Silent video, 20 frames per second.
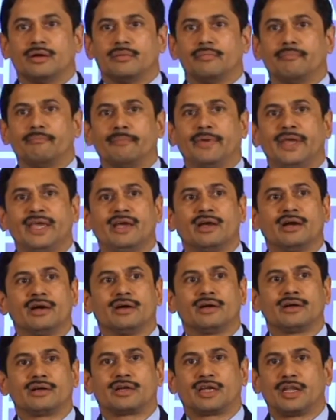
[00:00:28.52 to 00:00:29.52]
Being
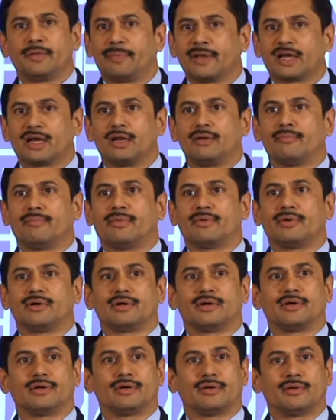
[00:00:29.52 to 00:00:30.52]
a typical
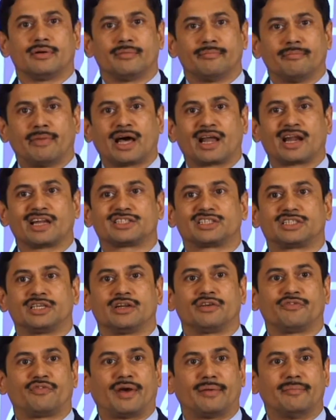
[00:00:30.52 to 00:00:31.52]

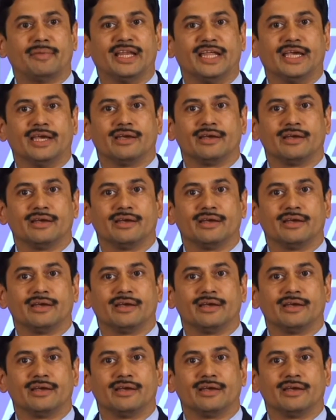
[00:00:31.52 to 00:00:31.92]
Maharashtrian family,